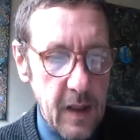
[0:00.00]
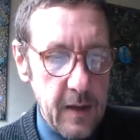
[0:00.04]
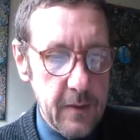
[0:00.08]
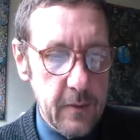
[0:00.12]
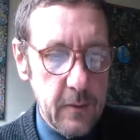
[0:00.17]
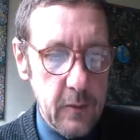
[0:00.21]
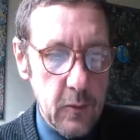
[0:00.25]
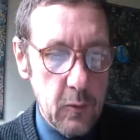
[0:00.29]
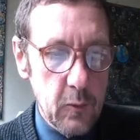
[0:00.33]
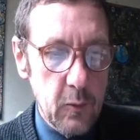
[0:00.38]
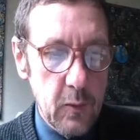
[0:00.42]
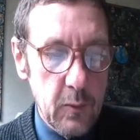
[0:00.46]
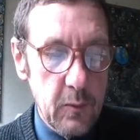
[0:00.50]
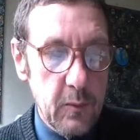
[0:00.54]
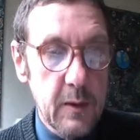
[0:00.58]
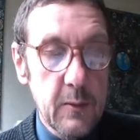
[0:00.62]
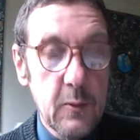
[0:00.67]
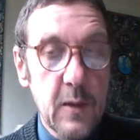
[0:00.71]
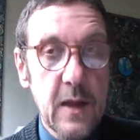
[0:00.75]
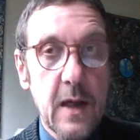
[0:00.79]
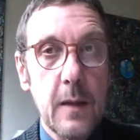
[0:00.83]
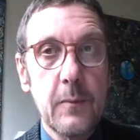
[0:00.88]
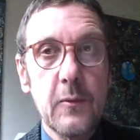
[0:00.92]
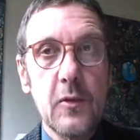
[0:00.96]
when
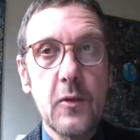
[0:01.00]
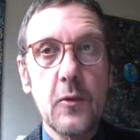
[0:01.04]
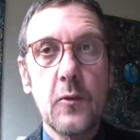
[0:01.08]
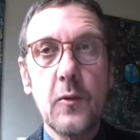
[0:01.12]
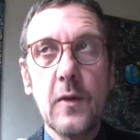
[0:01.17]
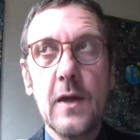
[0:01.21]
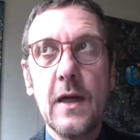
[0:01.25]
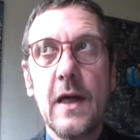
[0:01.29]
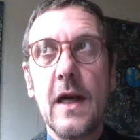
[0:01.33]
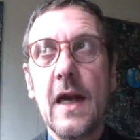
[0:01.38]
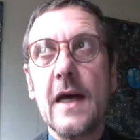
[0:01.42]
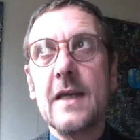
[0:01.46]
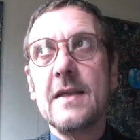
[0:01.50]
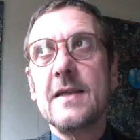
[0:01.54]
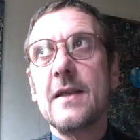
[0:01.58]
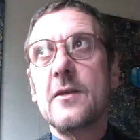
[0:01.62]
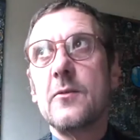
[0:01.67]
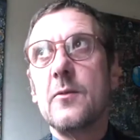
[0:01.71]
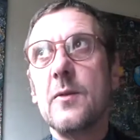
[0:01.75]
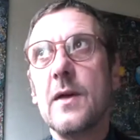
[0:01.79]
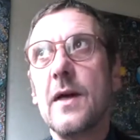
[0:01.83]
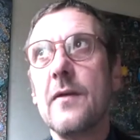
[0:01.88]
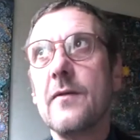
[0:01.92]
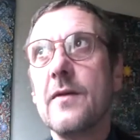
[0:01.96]
we come to realize
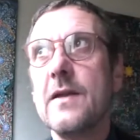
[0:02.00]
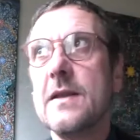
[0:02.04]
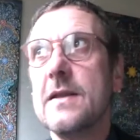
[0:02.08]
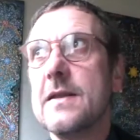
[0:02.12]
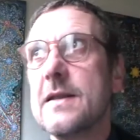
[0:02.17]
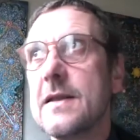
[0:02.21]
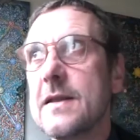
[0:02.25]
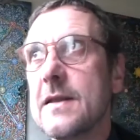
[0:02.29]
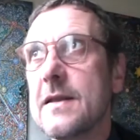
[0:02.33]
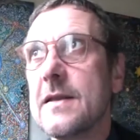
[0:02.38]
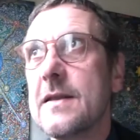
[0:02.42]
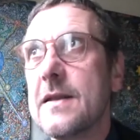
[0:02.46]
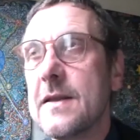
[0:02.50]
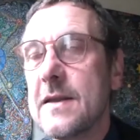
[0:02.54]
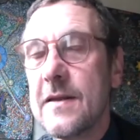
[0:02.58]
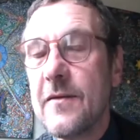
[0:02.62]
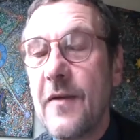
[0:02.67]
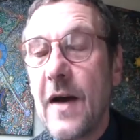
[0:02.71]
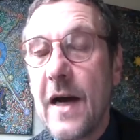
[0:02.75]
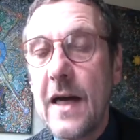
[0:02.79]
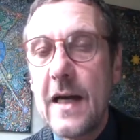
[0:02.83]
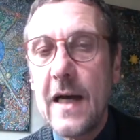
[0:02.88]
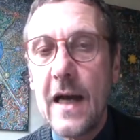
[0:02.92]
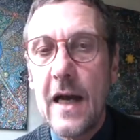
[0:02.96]
that we have this
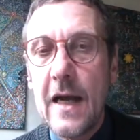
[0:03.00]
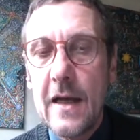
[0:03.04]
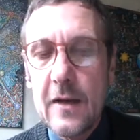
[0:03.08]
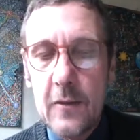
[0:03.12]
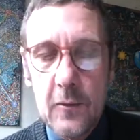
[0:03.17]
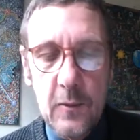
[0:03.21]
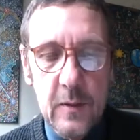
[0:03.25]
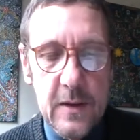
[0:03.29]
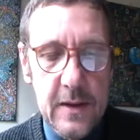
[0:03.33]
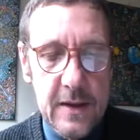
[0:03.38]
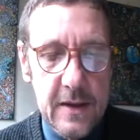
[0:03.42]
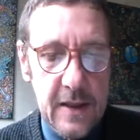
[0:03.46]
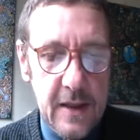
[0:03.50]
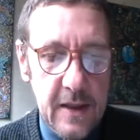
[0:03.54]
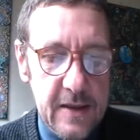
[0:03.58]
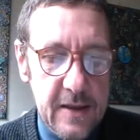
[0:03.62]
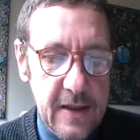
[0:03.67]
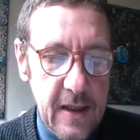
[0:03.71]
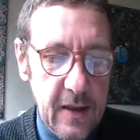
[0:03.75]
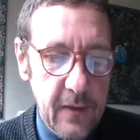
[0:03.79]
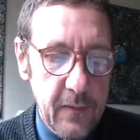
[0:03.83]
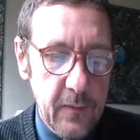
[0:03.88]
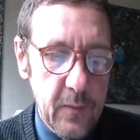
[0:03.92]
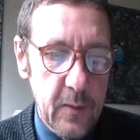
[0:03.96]
divine light within
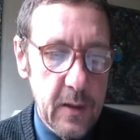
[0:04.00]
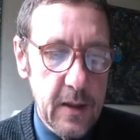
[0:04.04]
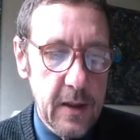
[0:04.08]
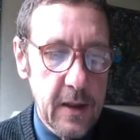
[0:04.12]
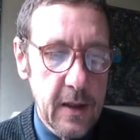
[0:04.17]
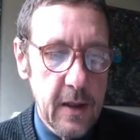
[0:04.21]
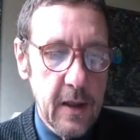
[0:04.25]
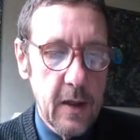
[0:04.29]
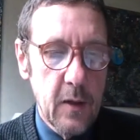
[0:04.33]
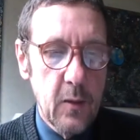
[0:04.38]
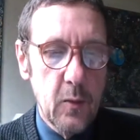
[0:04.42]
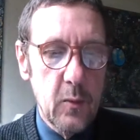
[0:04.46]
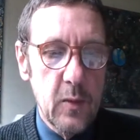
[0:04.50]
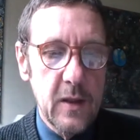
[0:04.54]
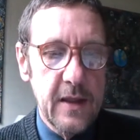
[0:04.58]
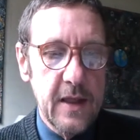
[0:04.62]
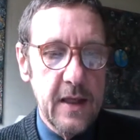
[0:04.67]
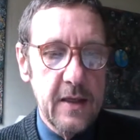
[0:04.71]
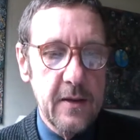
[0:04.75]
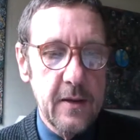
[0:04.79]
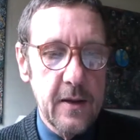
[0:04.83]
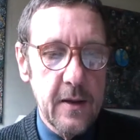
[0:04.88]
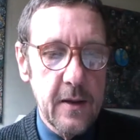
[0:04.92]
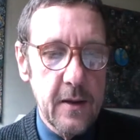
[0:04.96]
ourselves, we
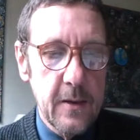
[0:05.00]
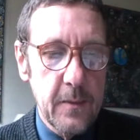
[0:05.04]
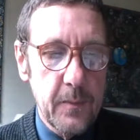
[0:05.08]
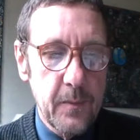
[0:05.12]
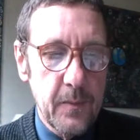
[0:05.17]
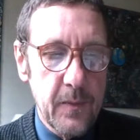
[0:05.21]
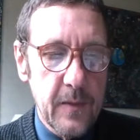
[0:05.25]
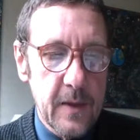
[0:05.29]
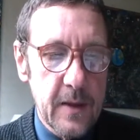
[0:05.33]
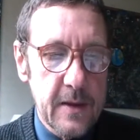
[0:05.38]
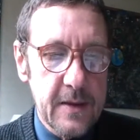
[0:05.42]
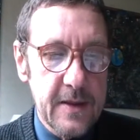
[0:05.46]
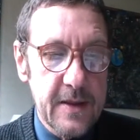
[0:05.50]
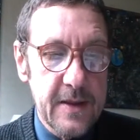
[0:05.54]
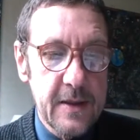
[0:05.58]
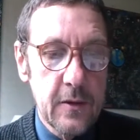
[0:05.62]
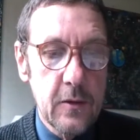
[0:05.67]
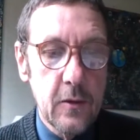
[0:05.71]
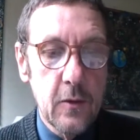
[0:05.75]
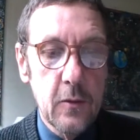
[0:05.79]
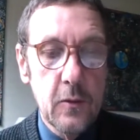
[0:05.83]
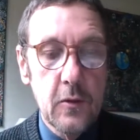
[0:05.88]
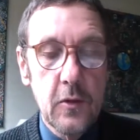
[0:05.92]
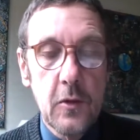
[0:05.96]
then see
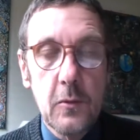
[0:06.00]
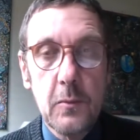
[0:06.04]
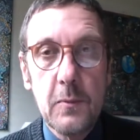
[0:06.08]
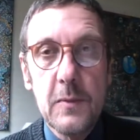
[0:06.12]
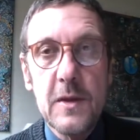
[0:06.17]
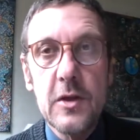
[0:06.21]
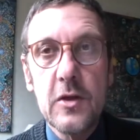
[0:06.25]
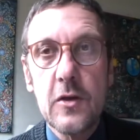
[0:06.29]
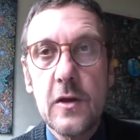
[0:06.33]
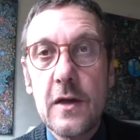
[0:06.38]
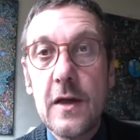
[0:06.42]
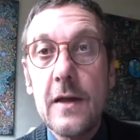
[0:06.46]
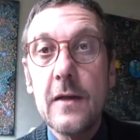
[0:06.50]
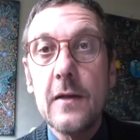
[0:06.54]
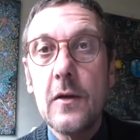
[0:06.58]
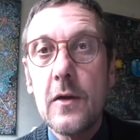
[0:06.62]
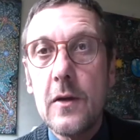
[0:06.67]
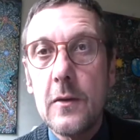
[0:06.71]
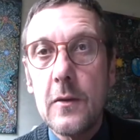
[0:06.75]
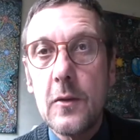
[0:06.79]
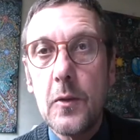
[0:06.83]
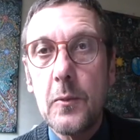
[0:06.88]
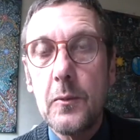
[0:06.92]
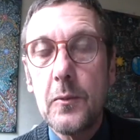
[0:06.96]
the mission and
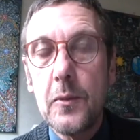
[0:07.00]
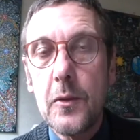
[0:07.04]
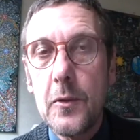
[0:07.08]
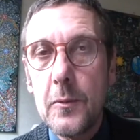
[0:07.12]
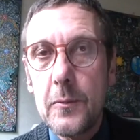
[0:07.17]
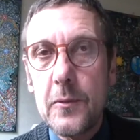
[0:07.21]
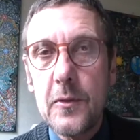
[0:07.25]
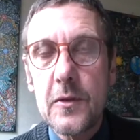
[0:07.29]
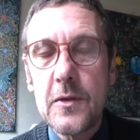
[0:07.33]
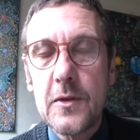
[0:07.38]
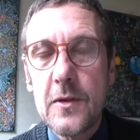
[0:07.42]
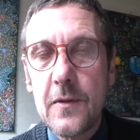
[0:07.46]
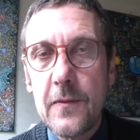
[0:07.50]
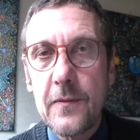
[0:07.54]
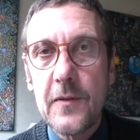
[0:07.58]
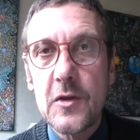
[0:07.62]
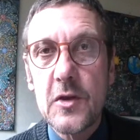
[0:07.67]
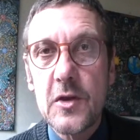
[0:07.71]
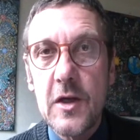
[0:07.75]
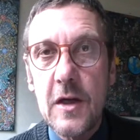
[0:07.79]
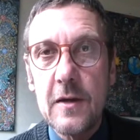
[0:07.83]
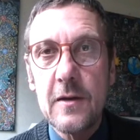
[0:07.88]
the purpose of